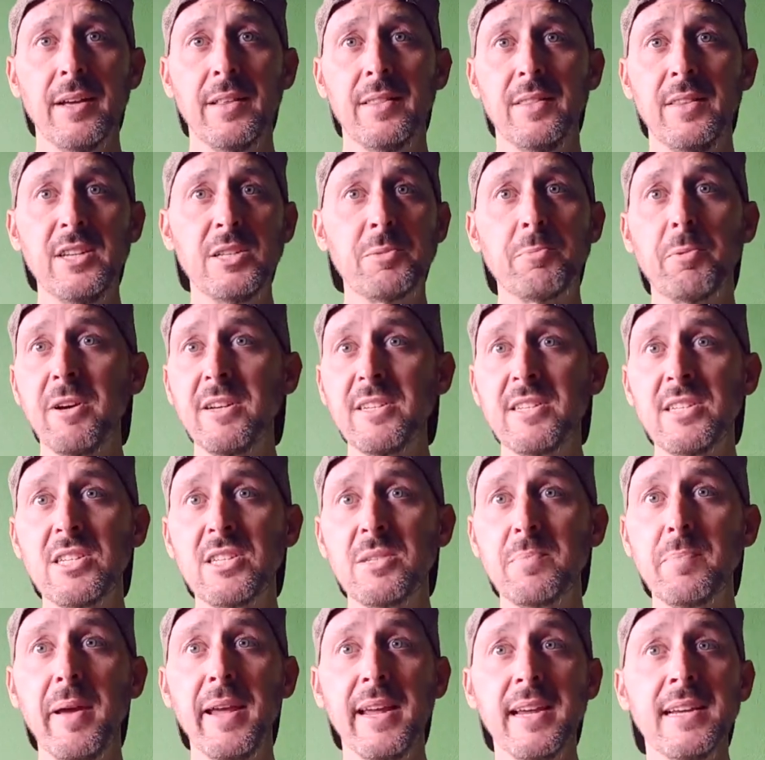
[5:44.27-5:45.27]
These
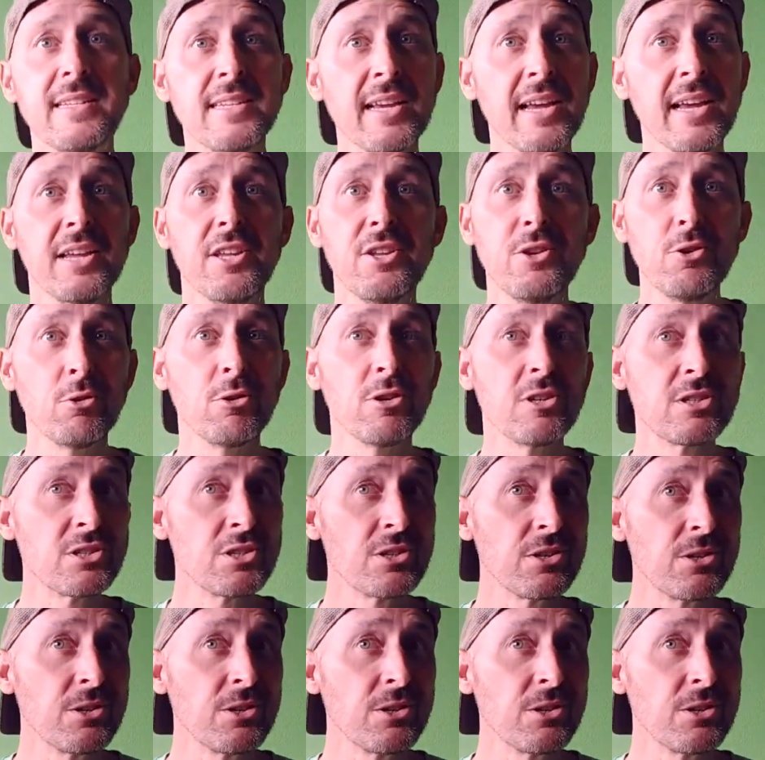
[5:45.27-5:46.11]
places may take U.S.